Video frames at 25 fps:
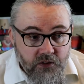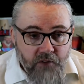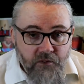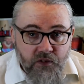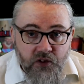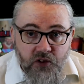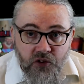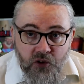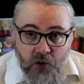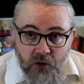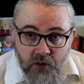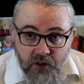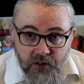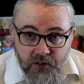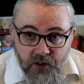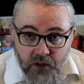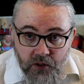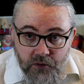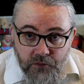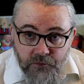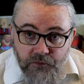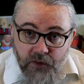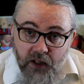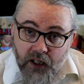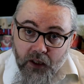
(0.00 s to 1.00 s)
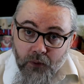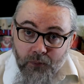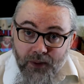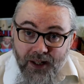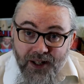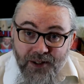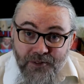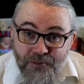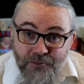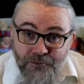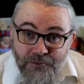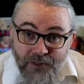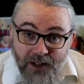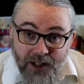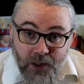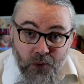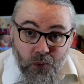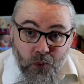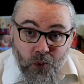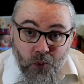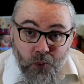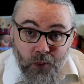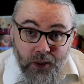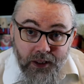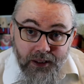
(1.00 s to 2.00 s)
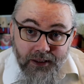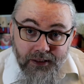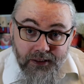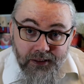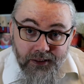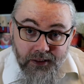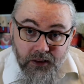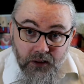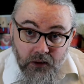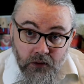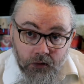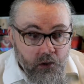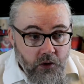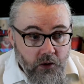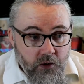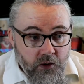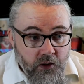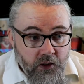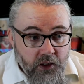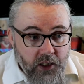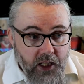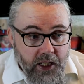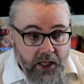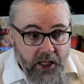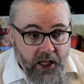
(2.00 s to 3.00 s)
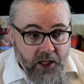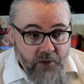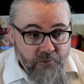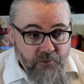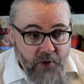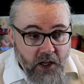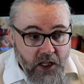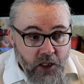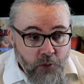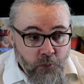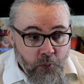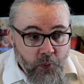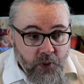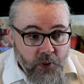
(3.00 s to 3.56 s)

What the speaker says: If a story is going to fail, let it fail quickly. You can gain out valuable